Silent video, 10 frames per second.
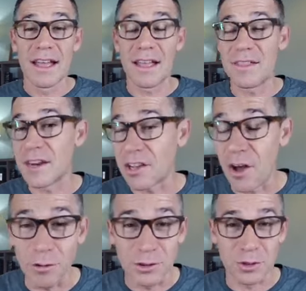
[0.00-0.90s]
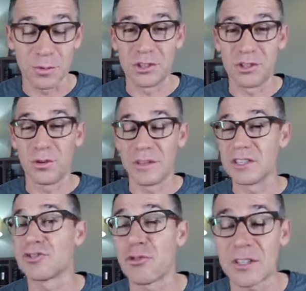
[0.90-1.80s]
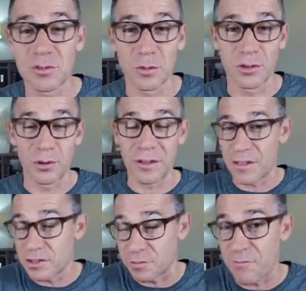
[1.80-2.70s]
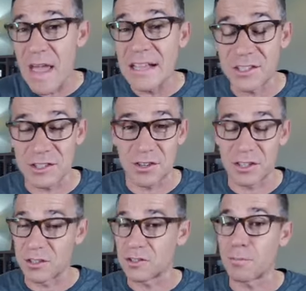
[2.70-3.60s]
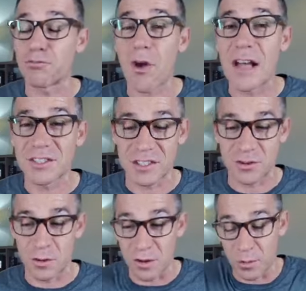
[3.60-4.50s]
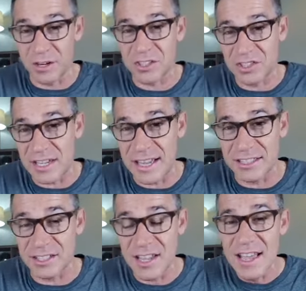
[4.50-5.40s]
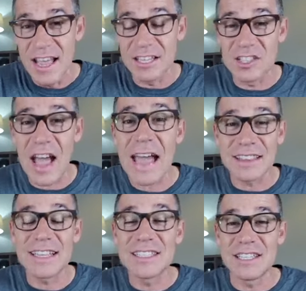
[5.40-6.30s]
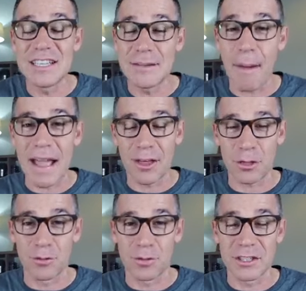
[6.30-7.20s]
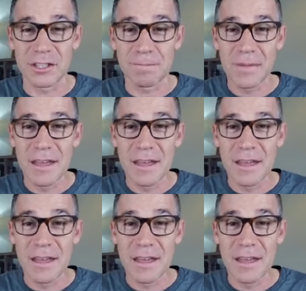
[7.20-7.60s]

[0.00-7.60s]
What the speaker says: and then a cultural renewal, and then structural renewal. There's phases to this. There's a process through it that we're going to see as God leads Nehemiah through this.